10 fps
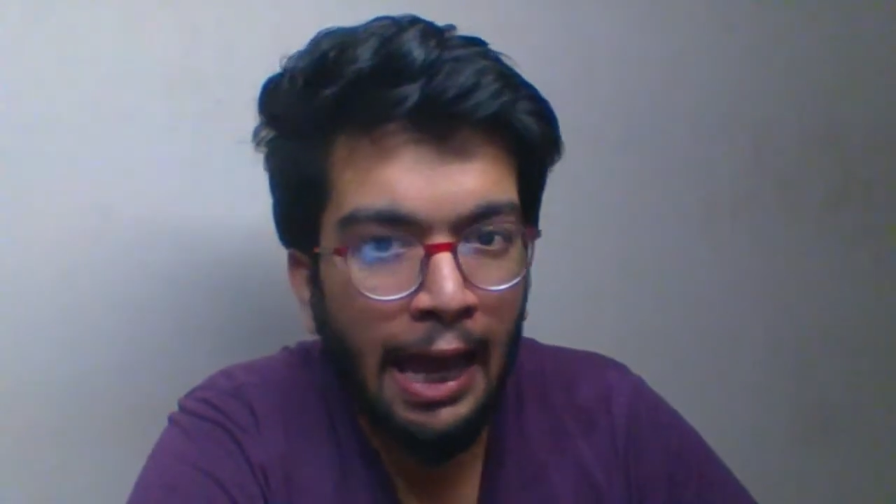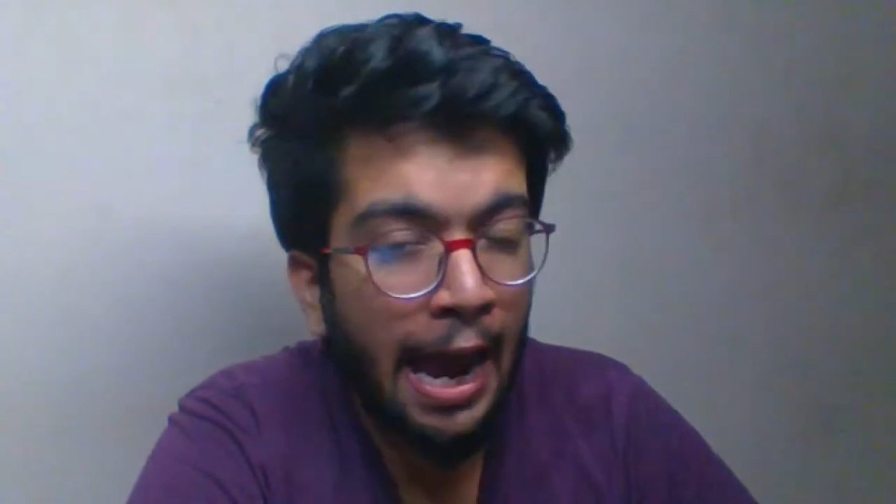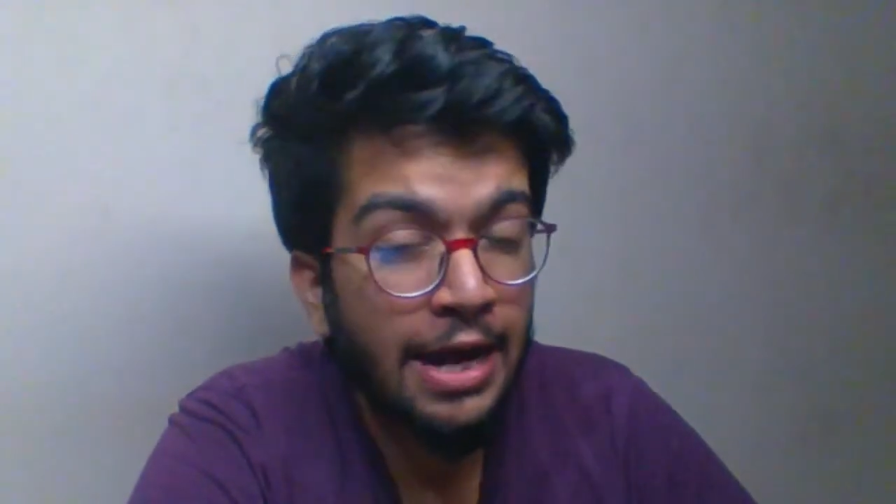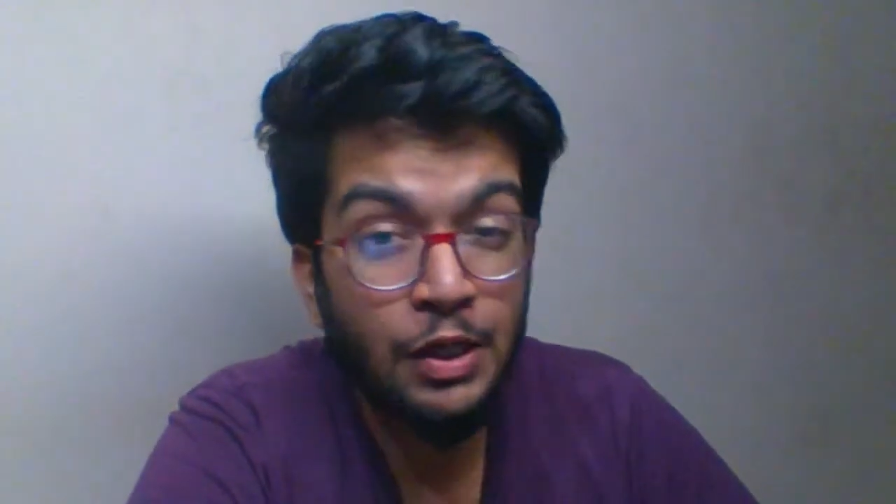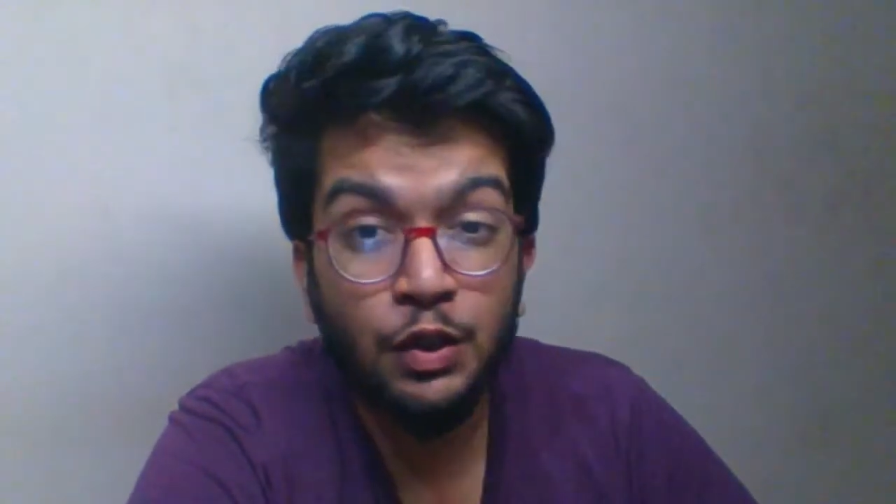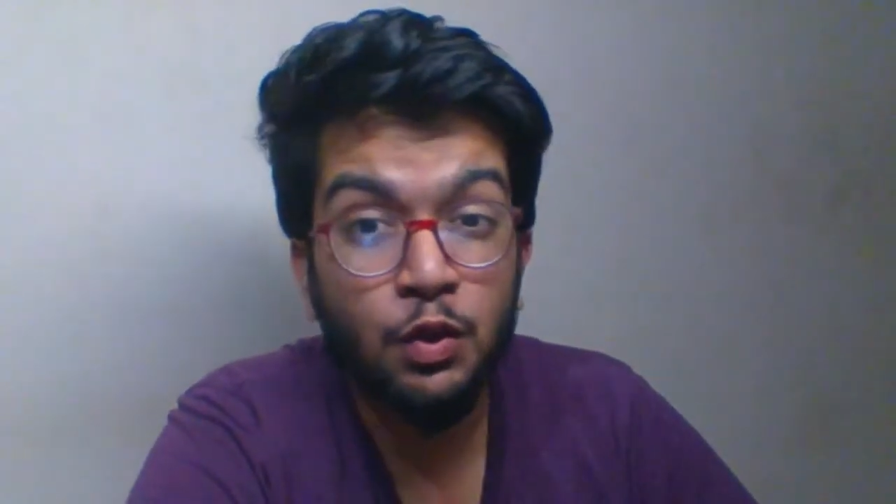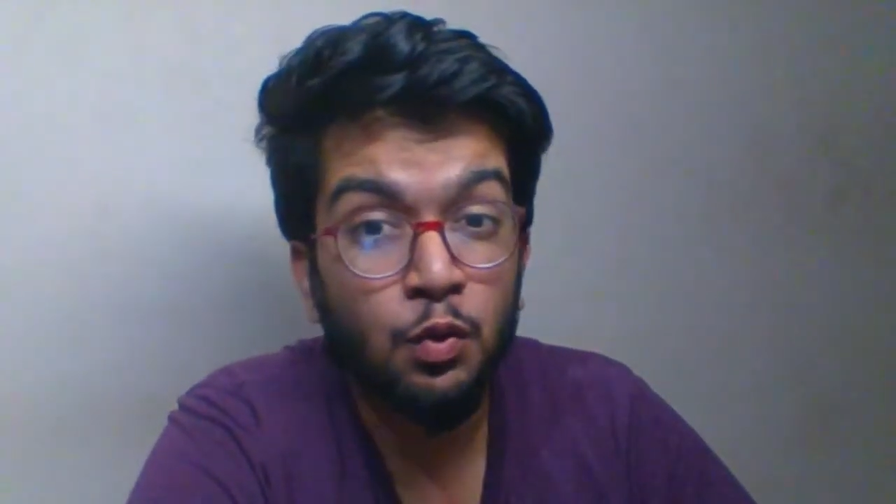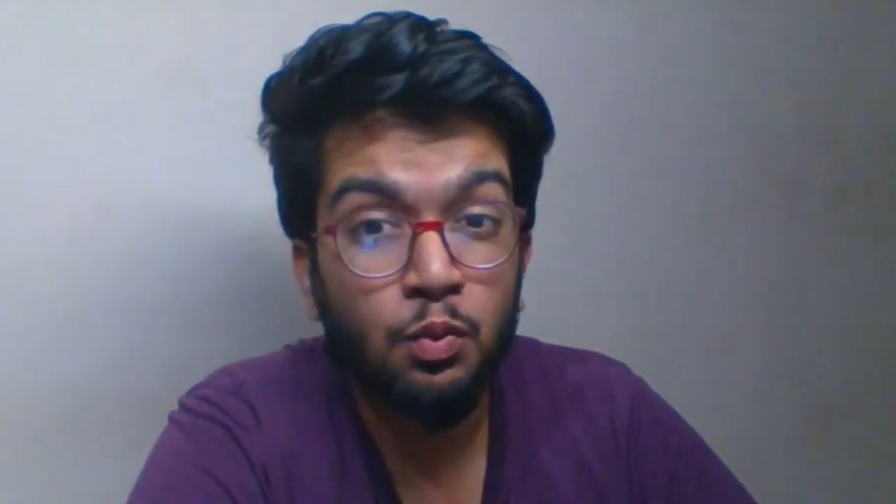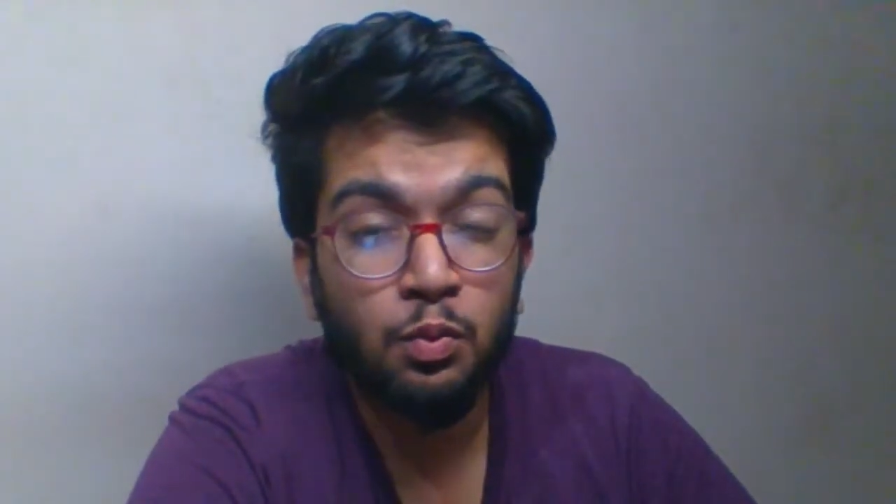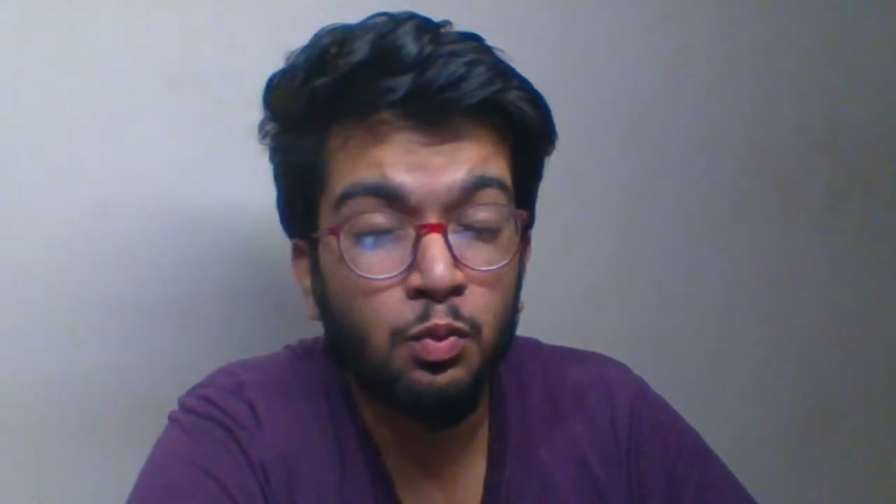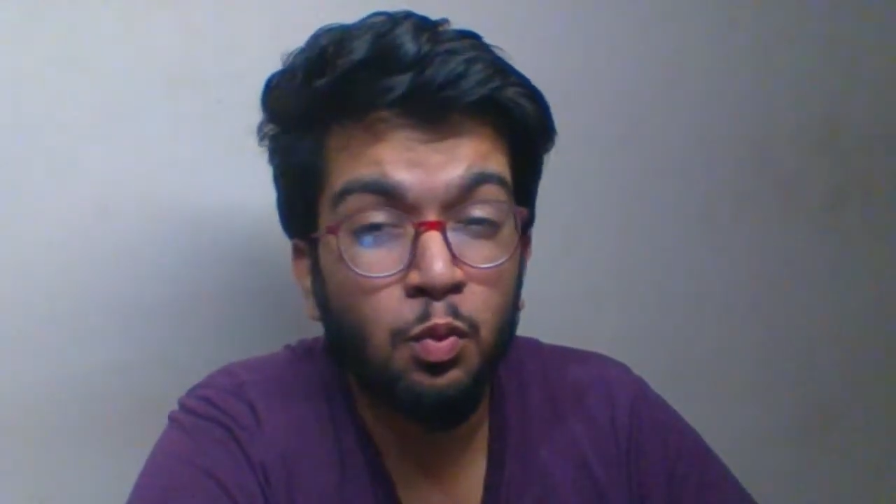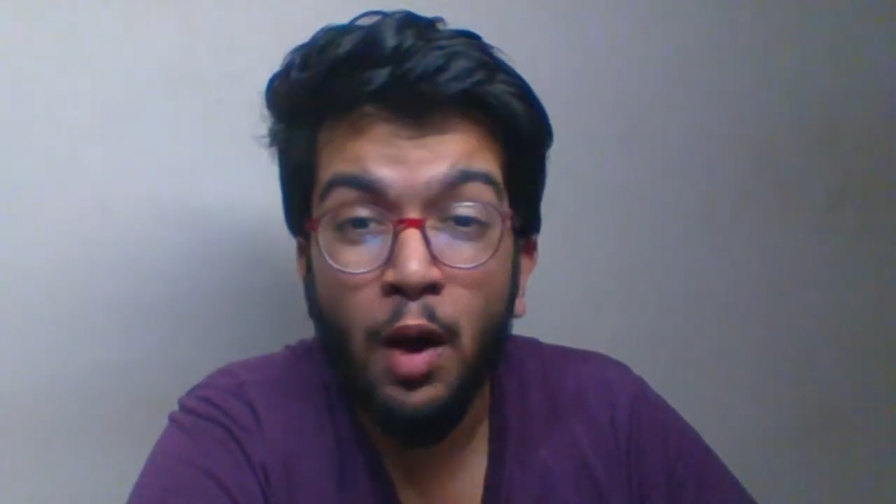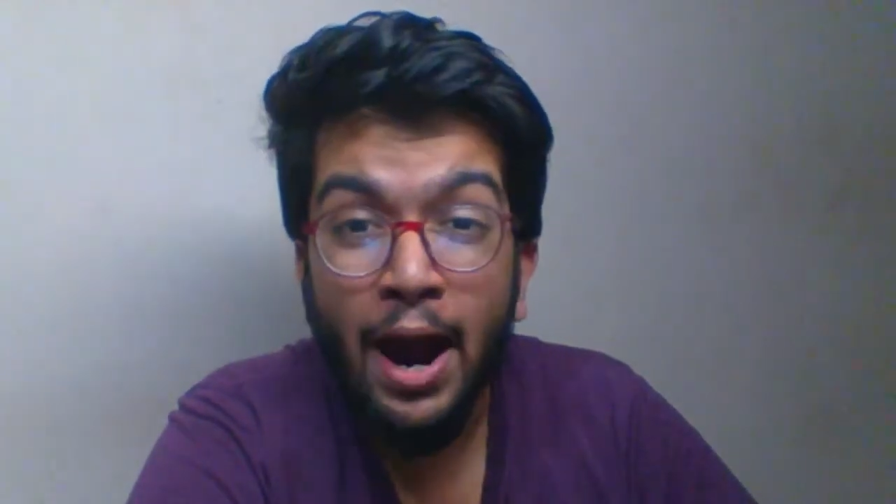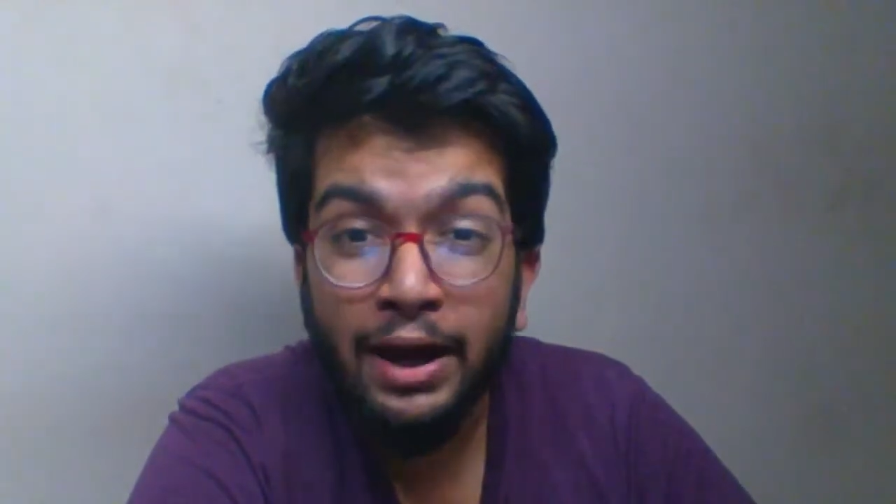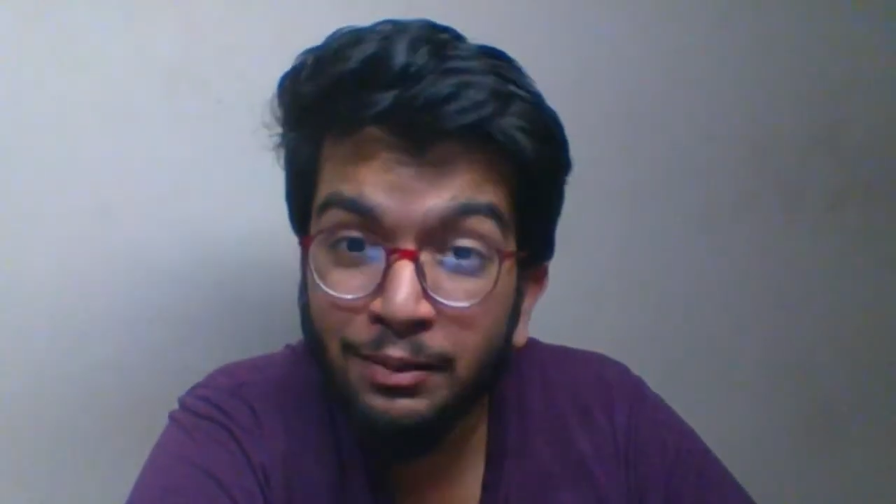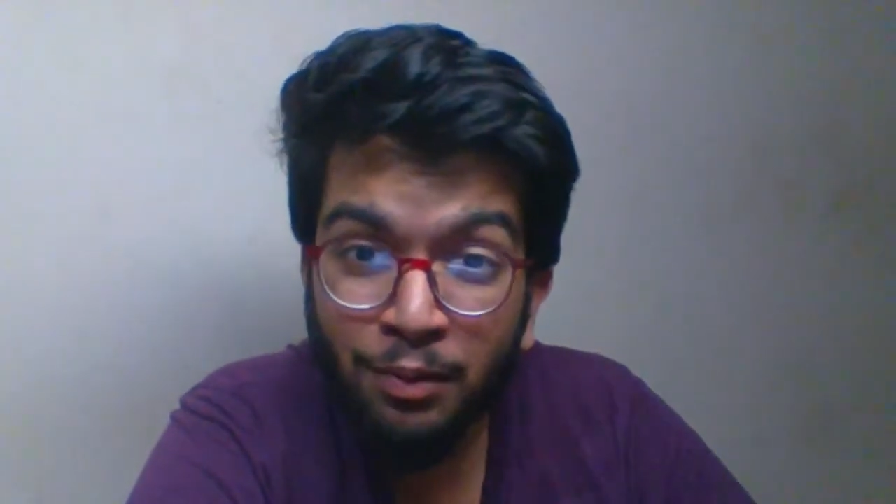I don't know why it